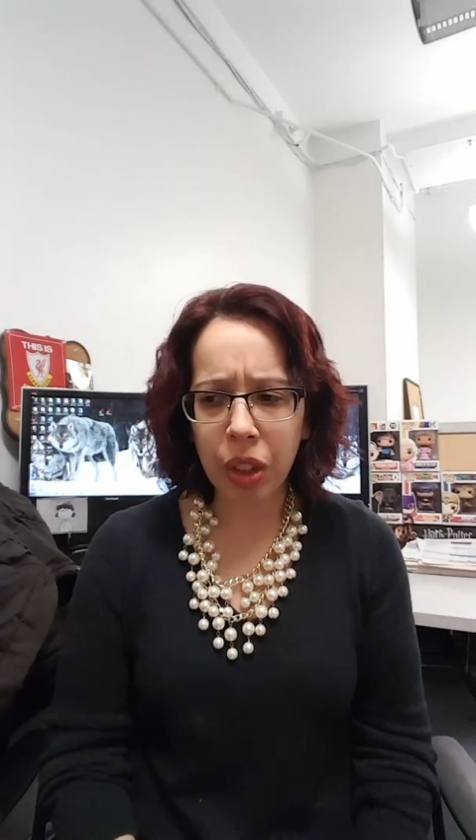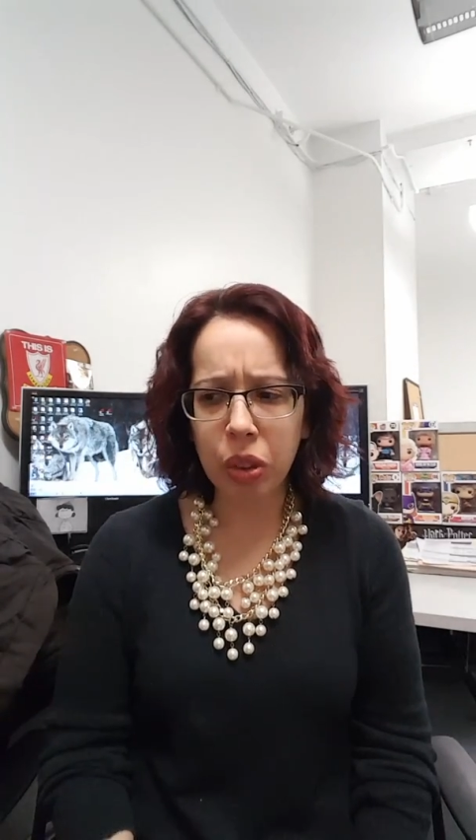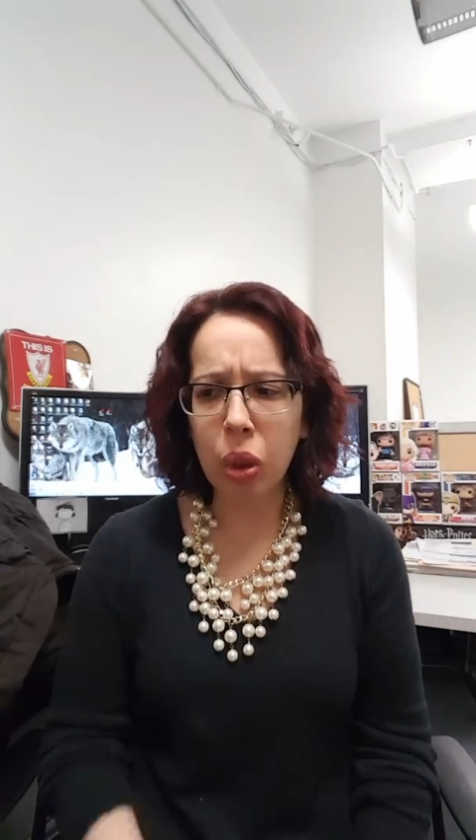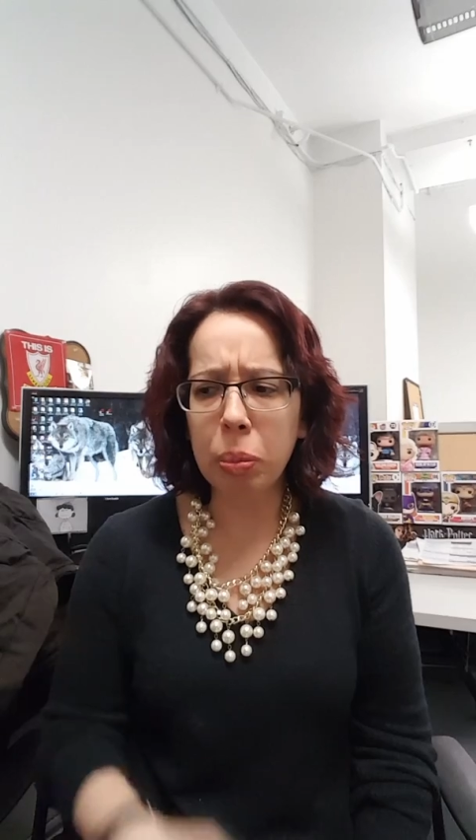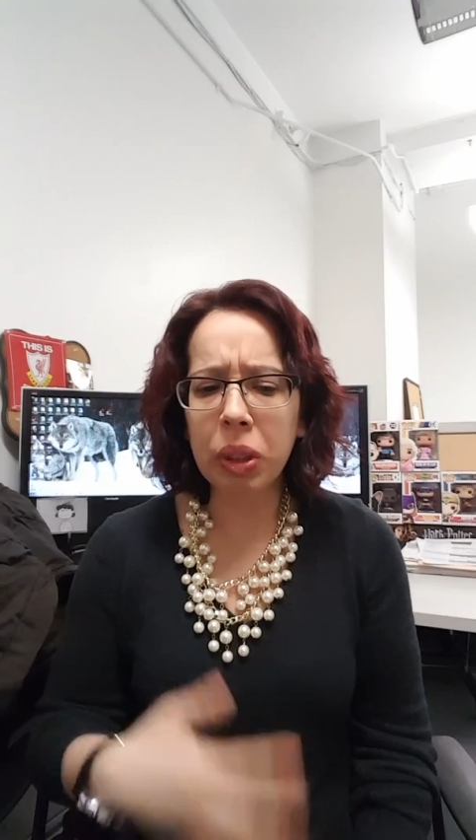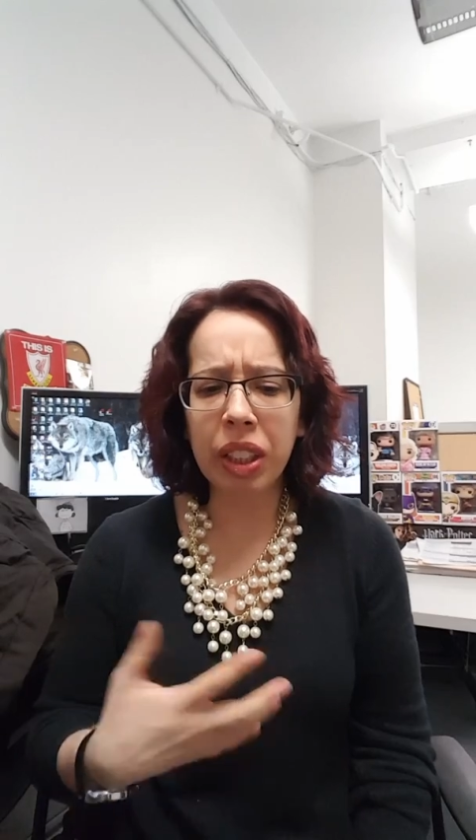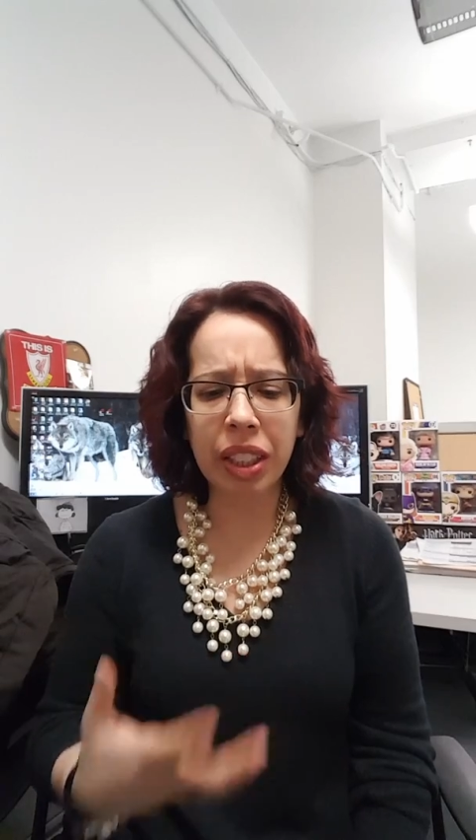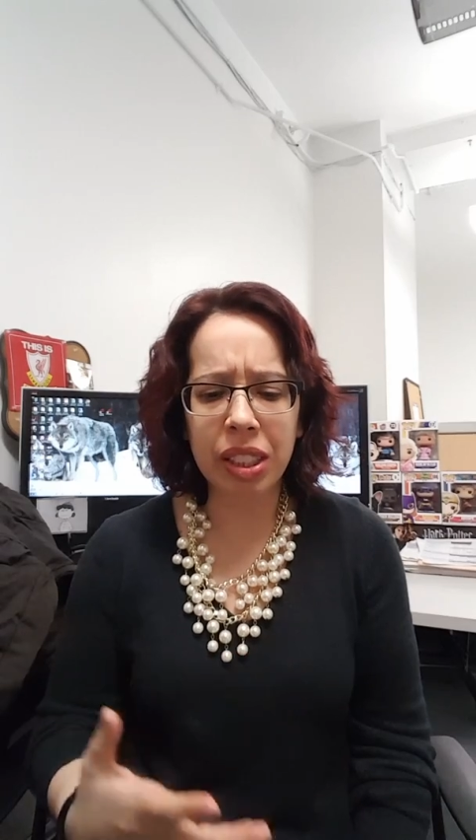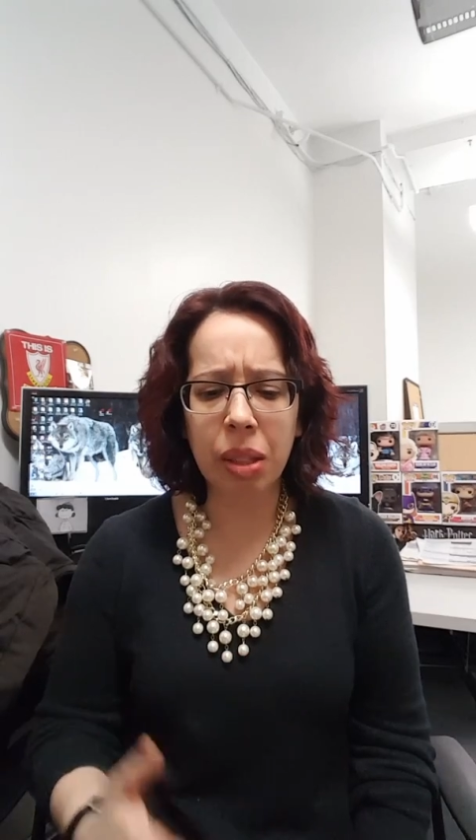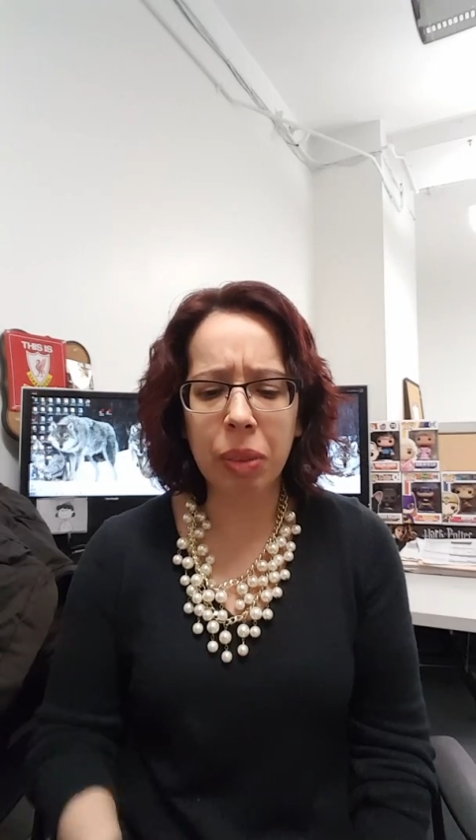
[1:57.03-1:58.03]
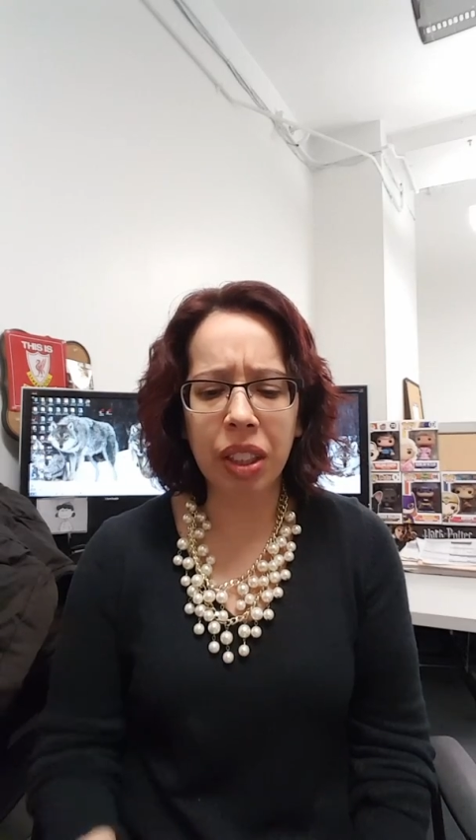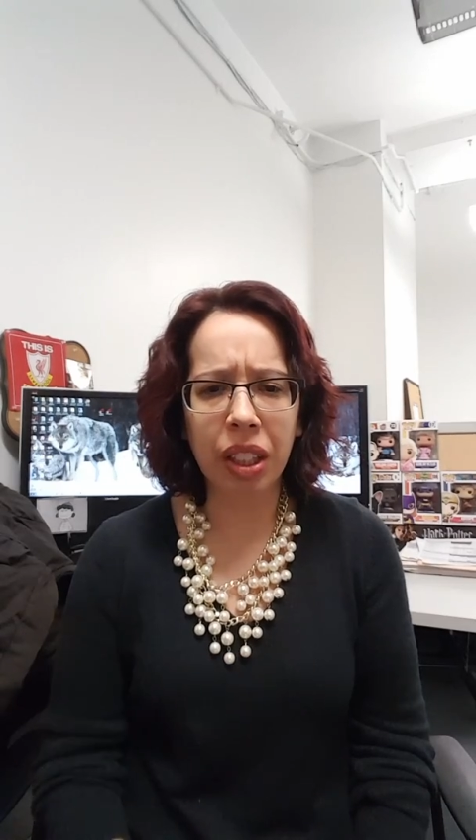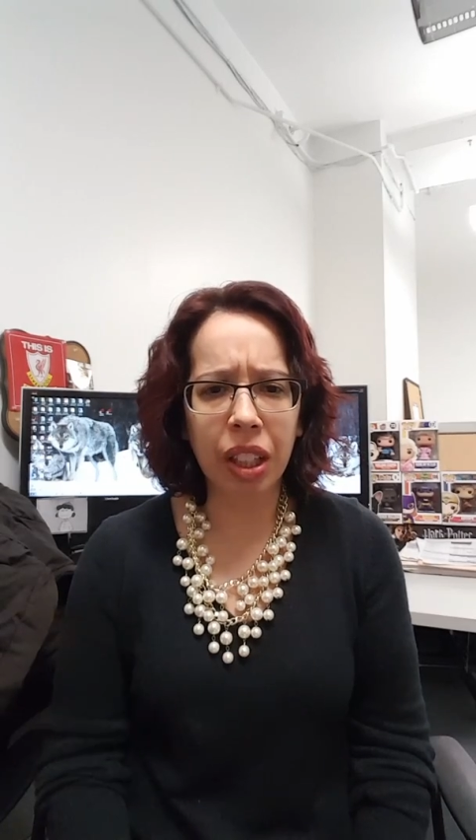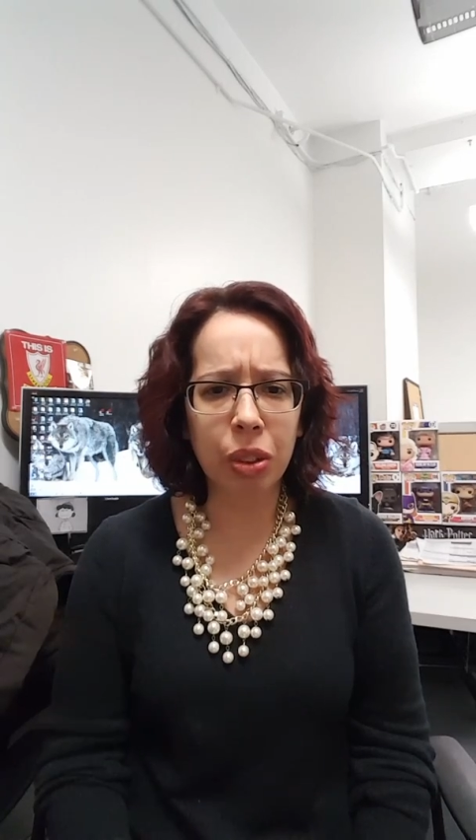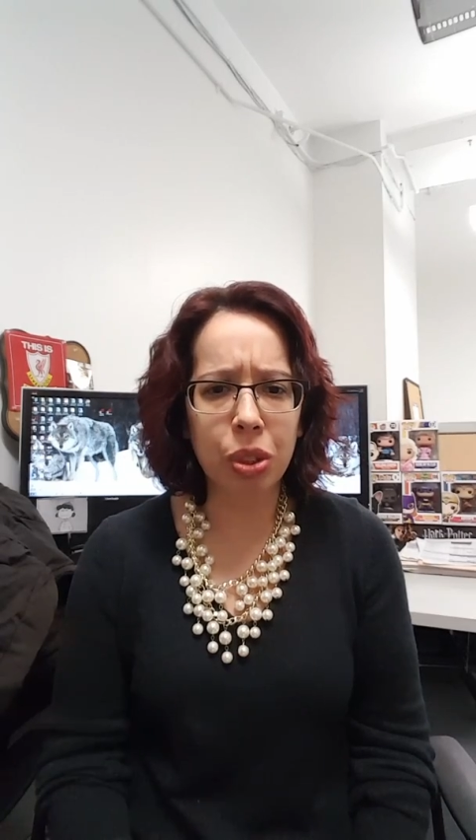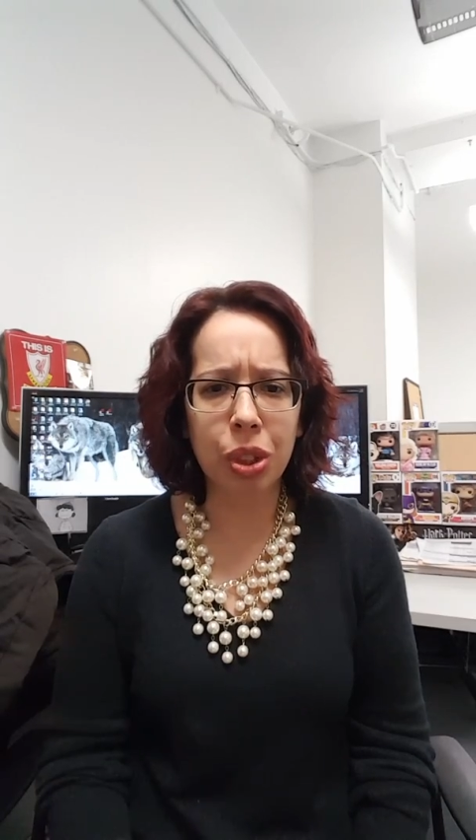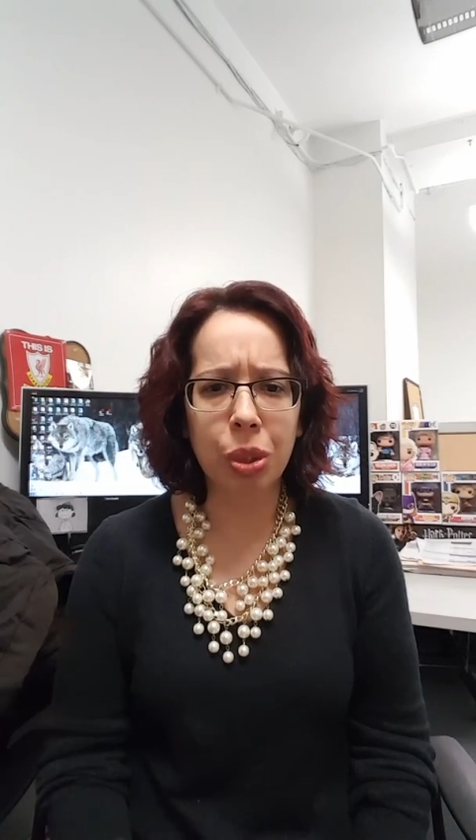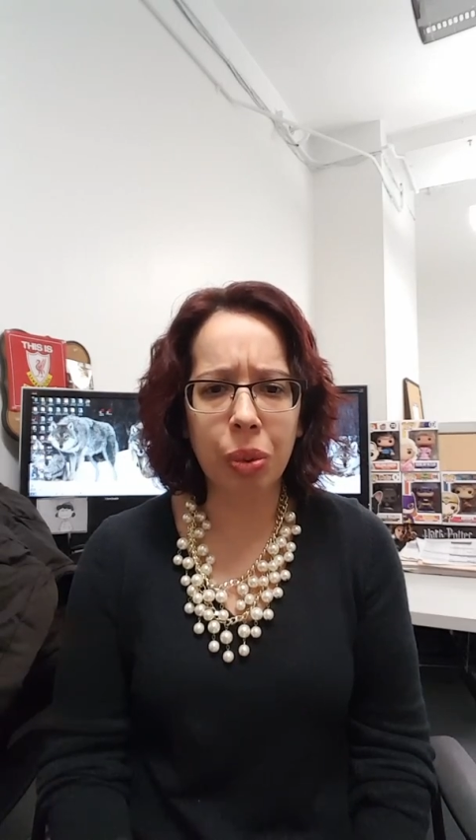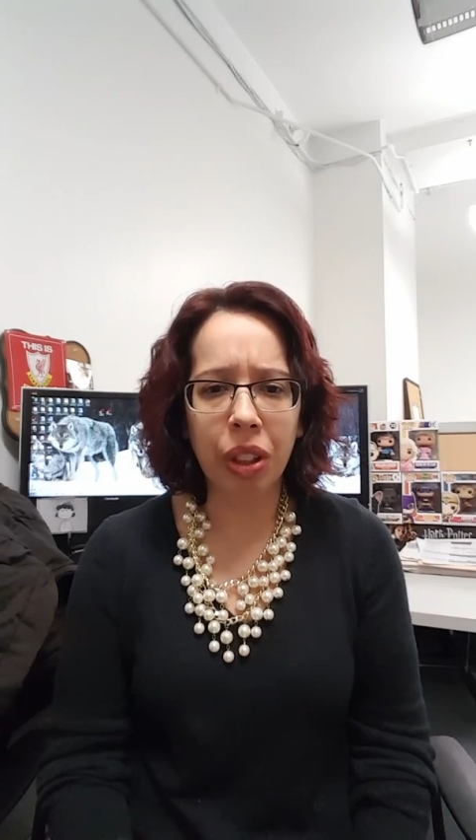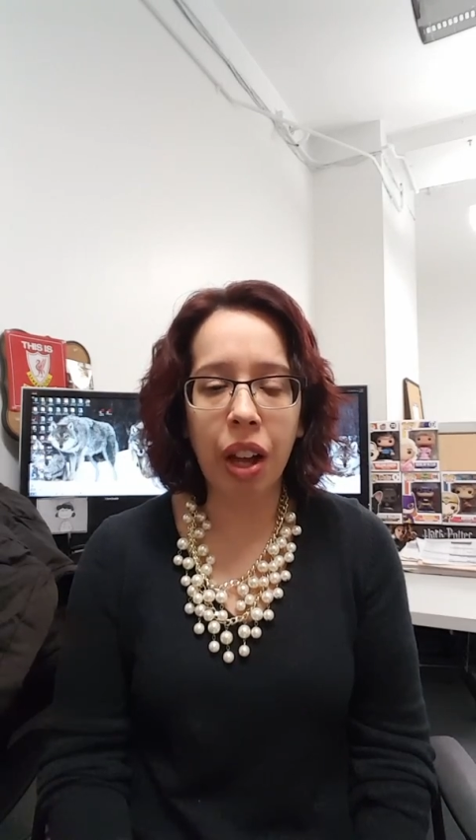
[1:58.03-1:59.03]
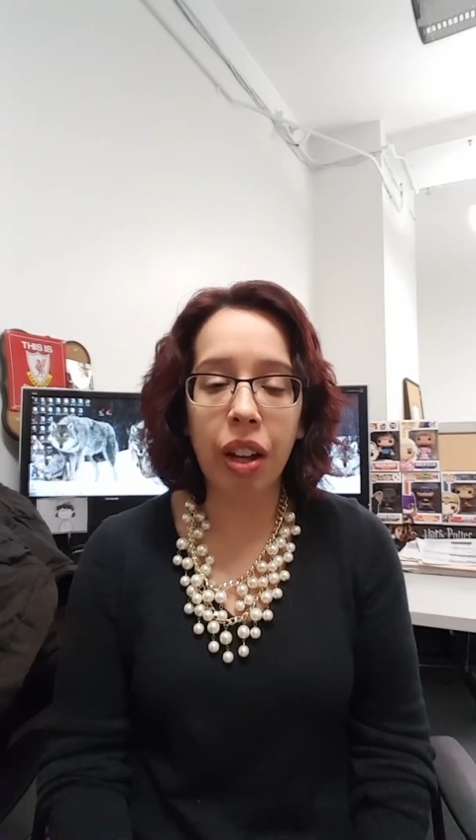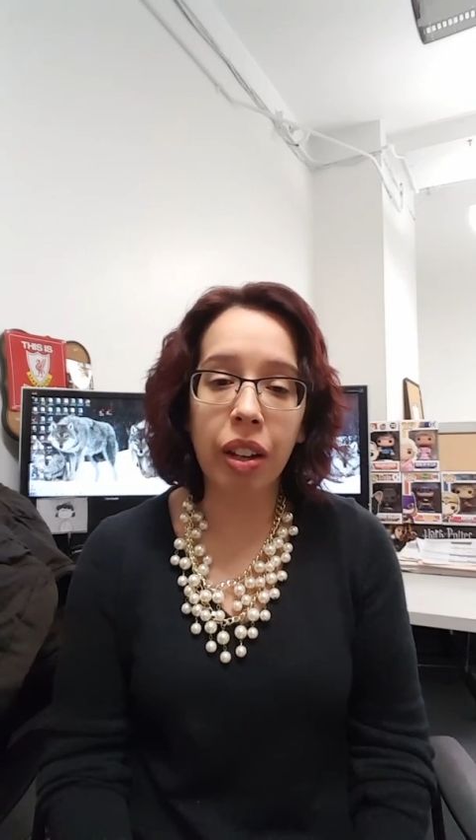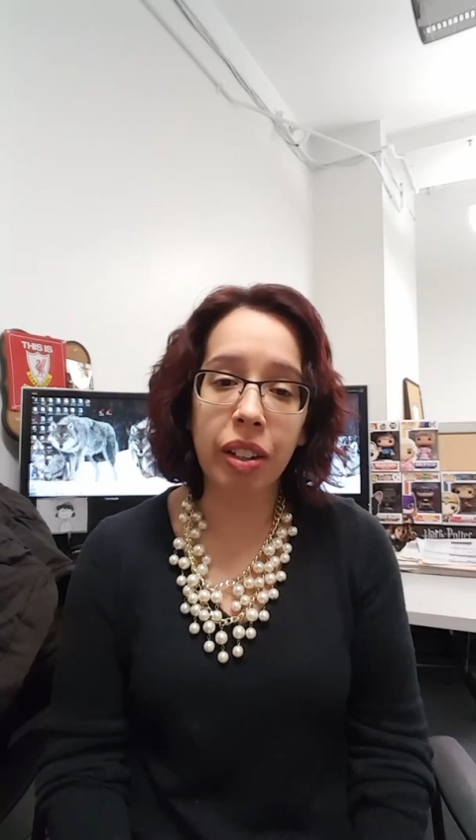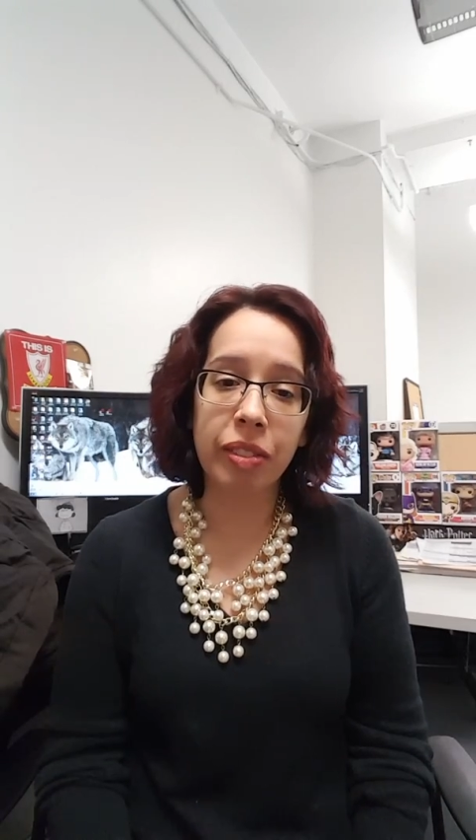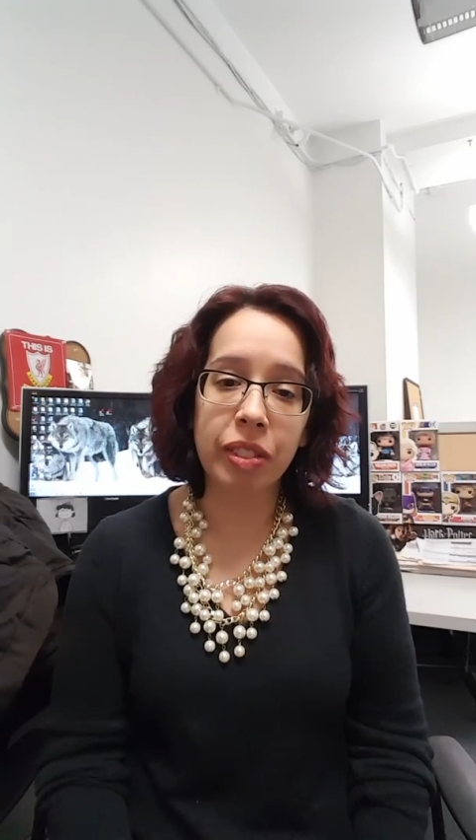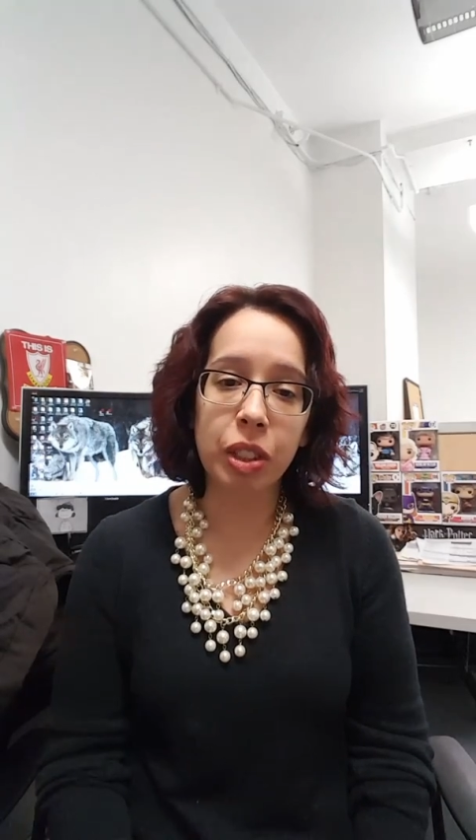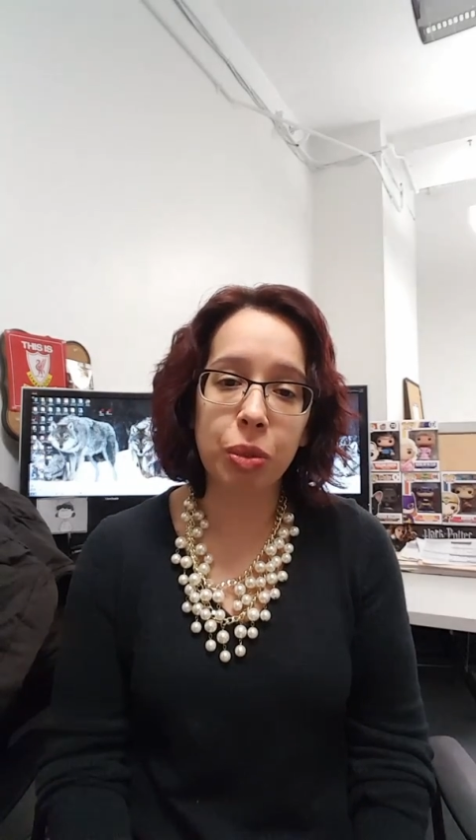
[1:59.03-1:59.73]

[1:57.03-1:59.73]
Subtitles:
Normally, that's something that I used to do a lot of.